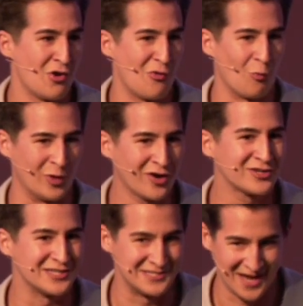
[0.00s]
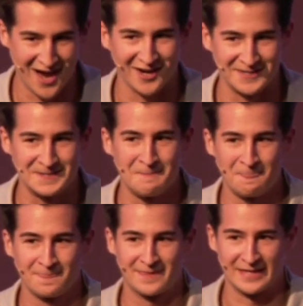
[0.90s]
We are designed
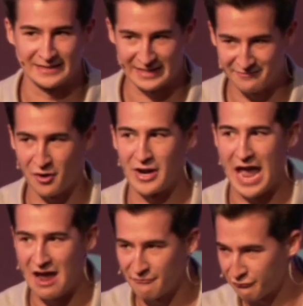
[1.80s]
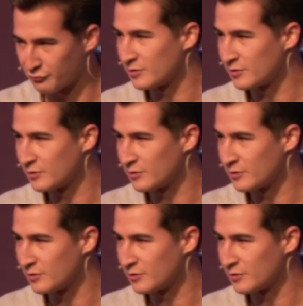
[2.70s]
to live on every